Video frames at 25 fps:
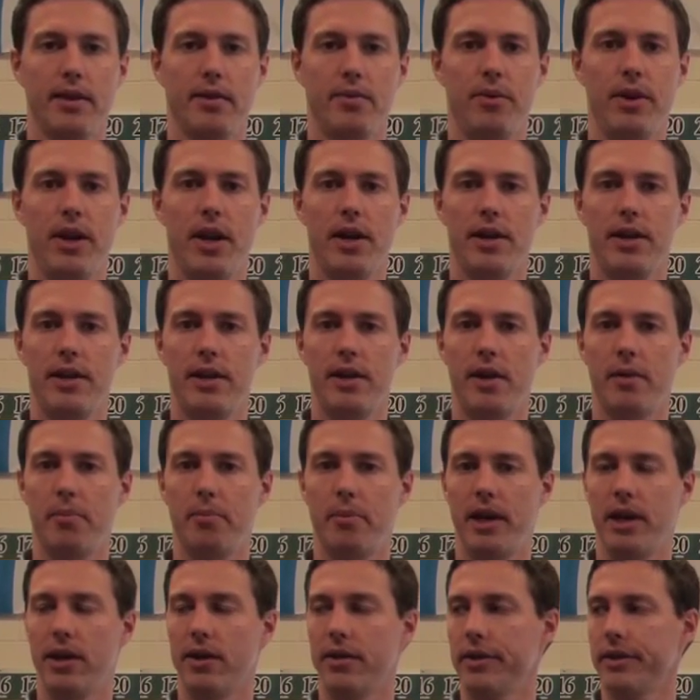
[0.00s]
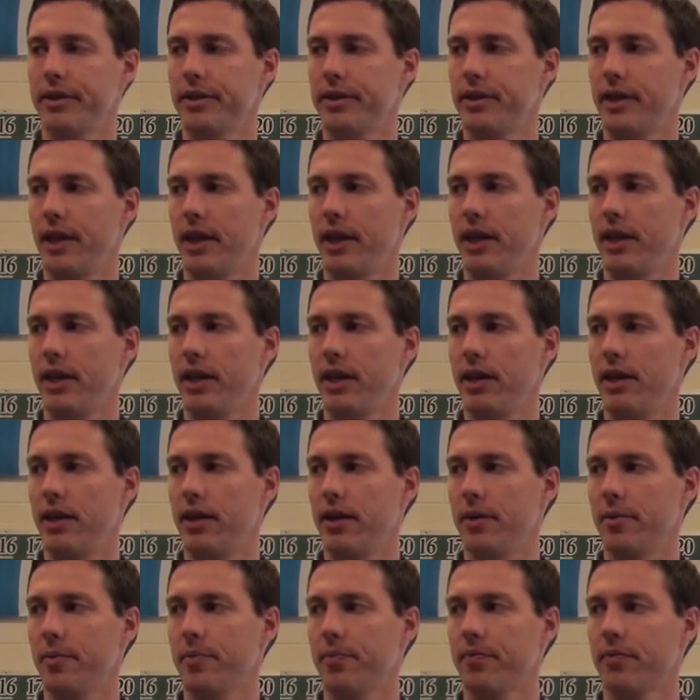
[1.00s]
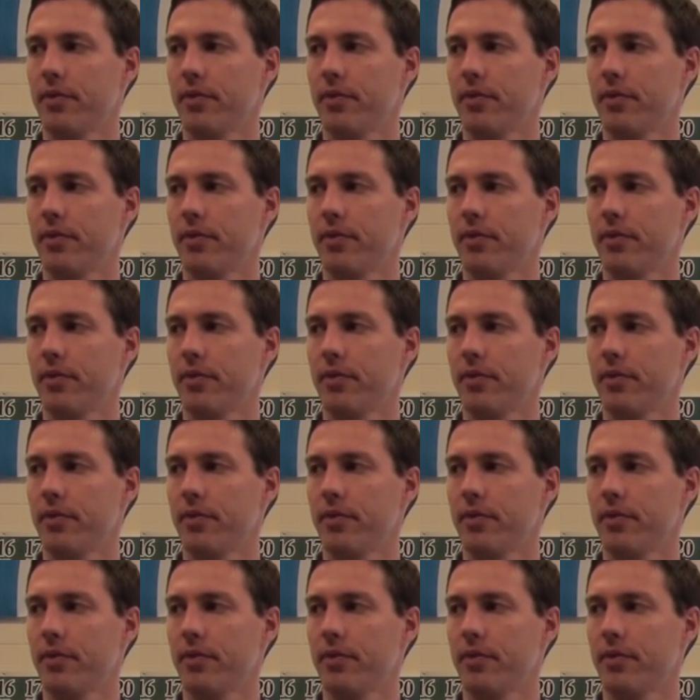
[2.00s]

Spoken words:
We already did a Michael sit here.